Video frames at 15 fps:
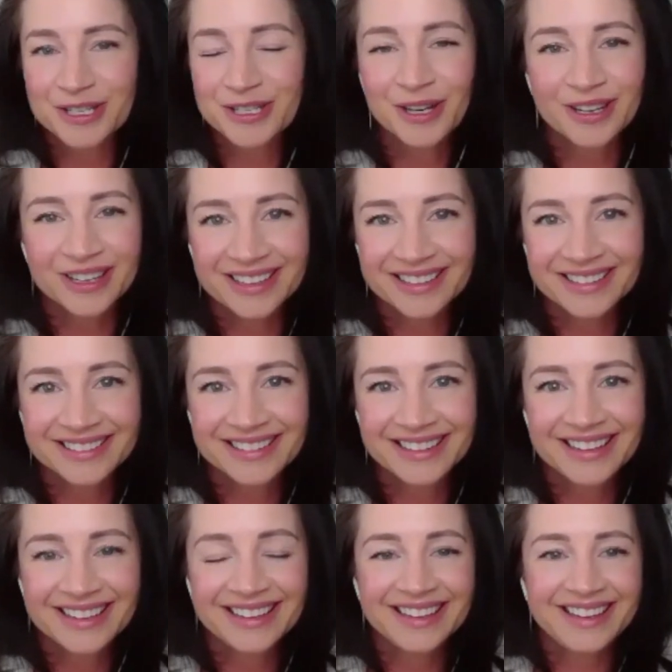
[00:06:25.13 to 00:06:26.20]
started
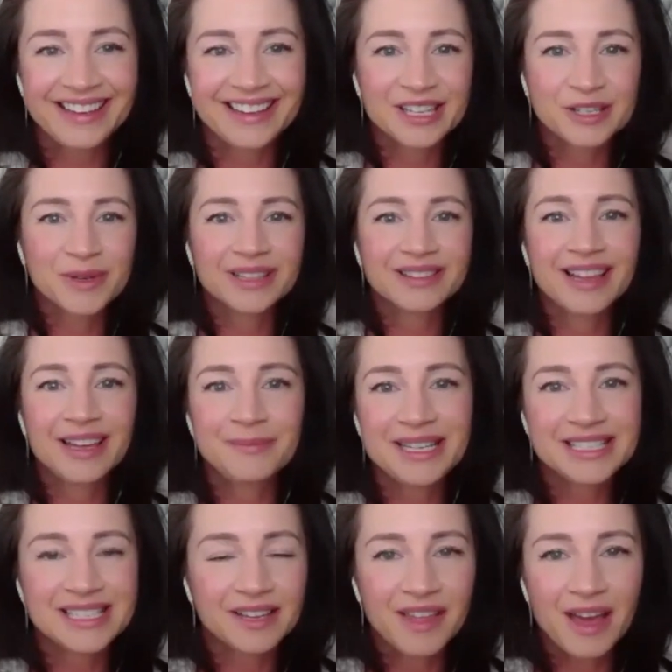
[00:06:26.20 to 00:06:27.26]
and what led
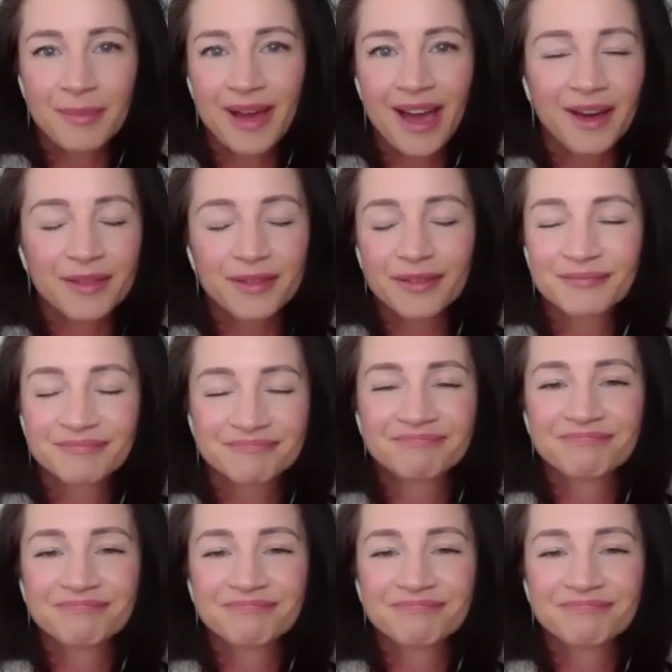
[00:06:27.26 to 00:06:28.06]
me down that path.